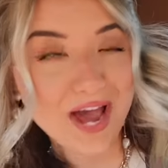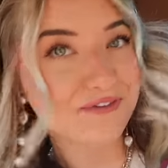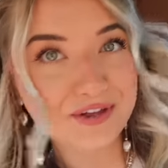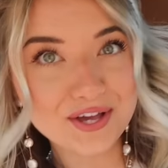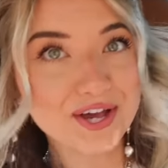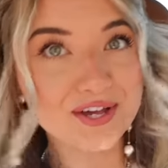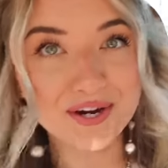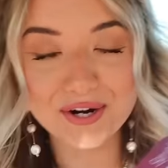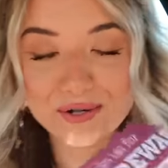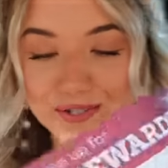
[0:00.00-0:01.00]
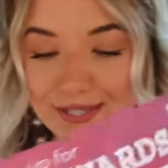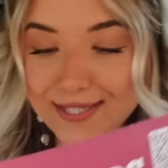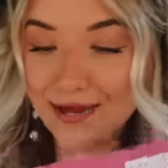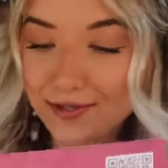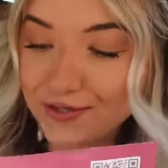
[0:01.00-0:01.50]
I feel like a euro just
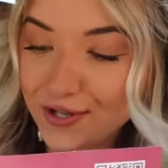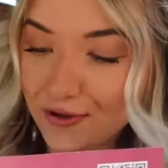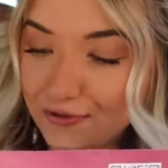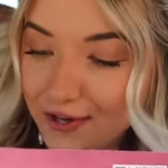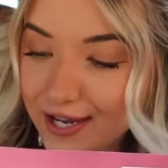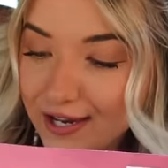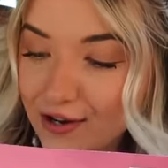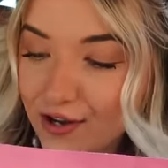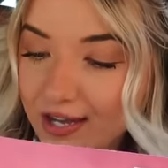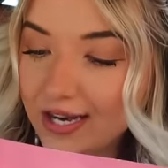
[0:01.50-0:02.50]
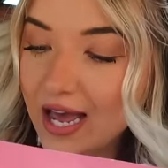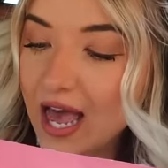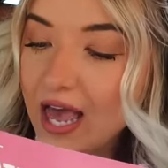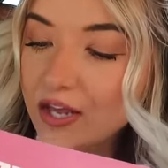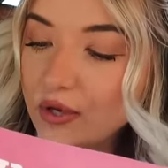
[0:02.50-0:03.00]
sounds so freaking good.
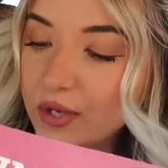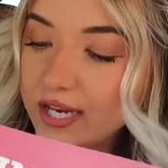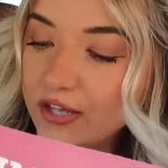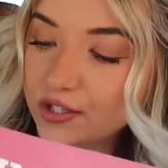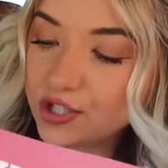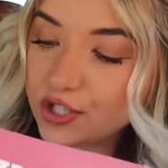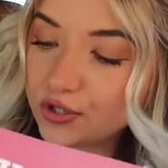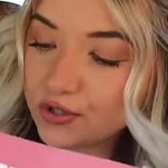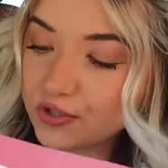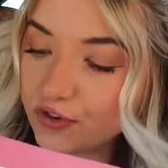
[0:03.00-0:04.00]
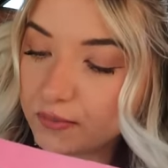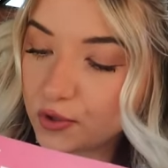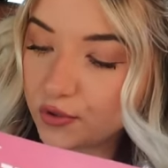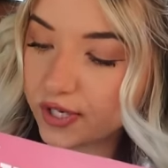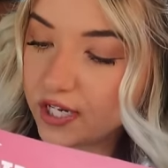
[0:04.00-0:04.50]
You can either choose from
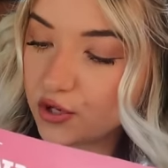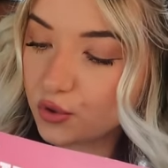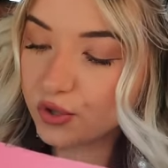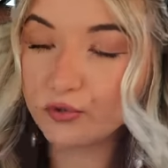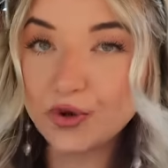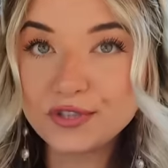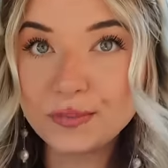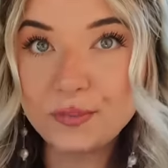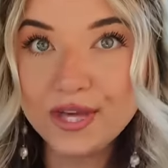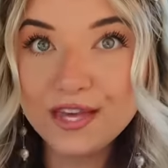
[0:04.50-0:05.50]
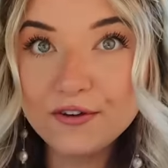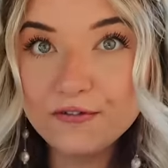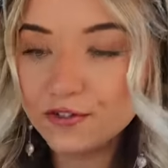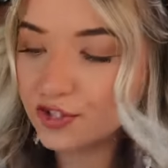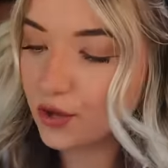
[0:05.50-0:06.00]
Greek or roast
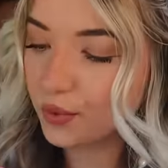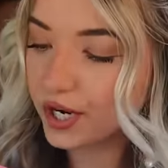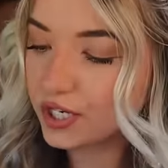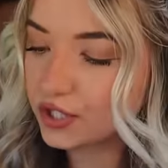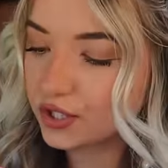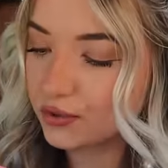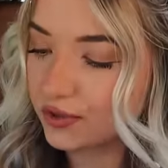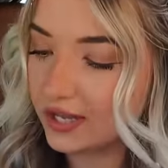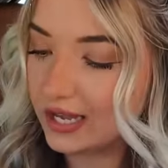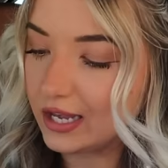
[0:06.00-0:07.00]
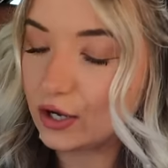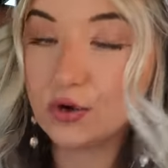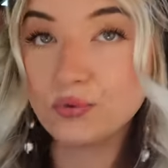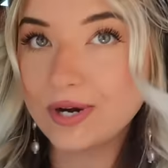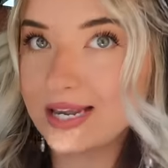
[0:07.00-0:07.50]
beef. So we're gonna do the
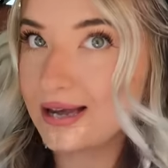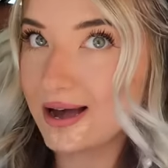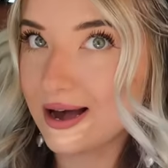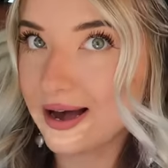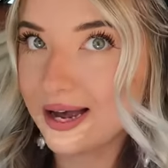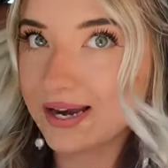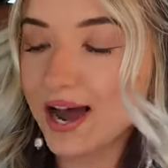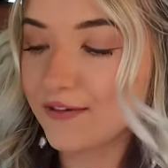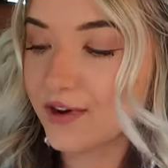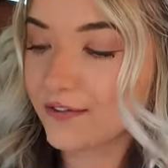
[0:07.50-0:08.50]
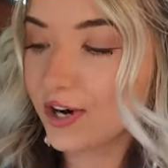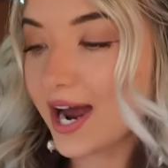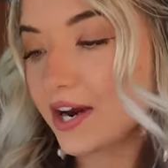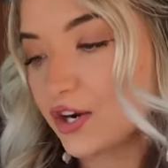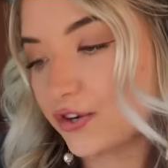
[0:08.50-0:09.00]
Greek kind. I've never
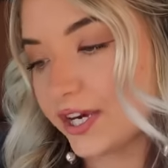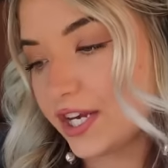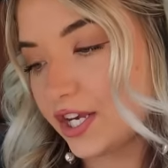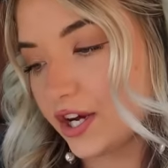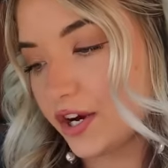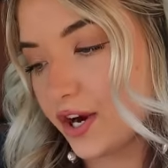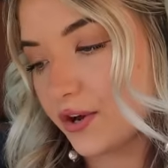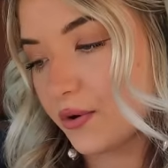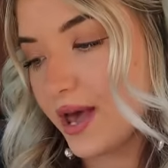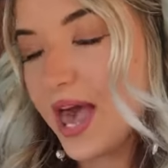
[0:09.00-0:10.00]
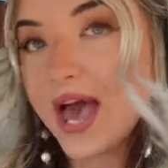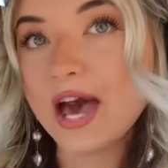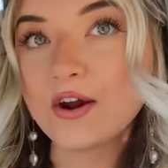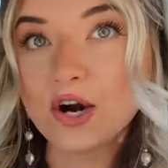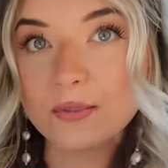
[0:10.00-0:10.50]
had a Greek euro
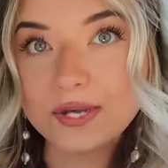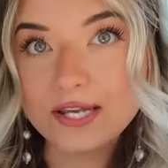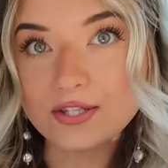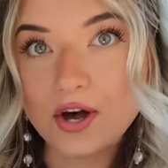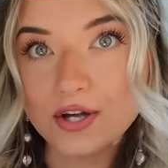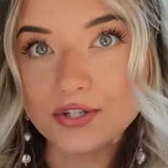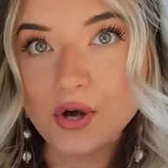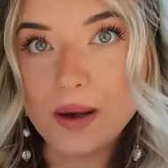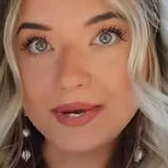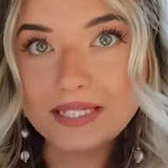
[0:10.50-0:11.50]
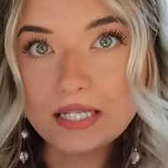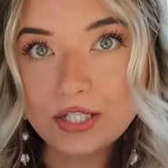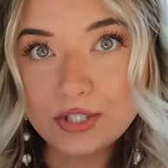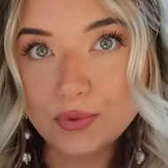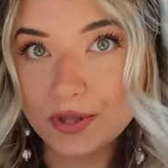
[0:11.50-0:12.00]
at Arby's. Also got my
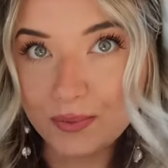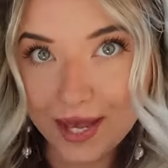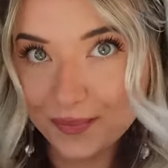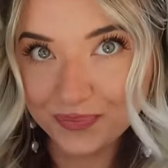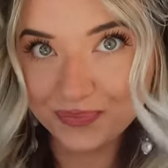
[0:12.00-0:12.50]
scissors with me.